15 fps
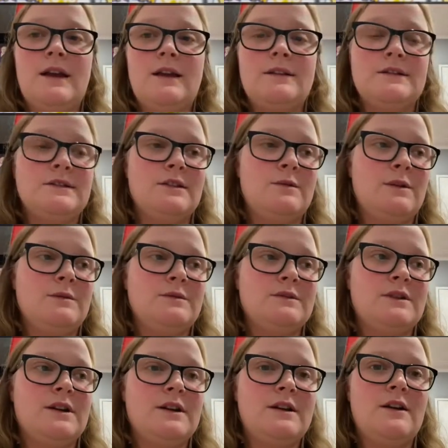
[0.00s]
So we
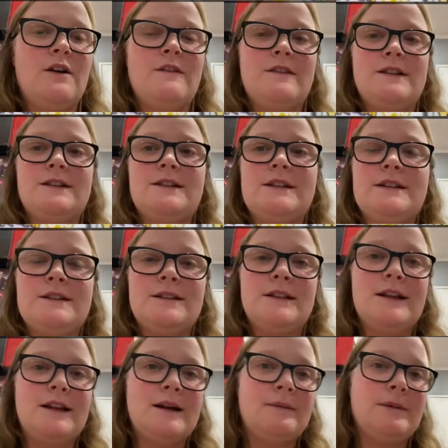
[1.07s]
will obviously
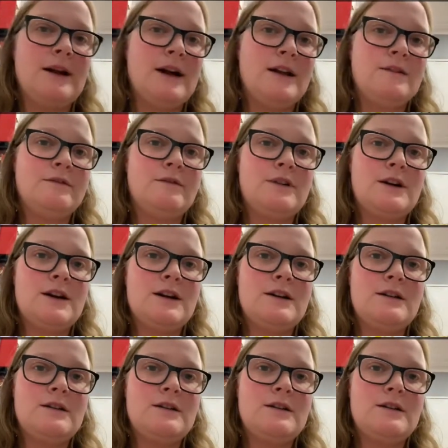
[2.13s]
sleet up Gardevoir.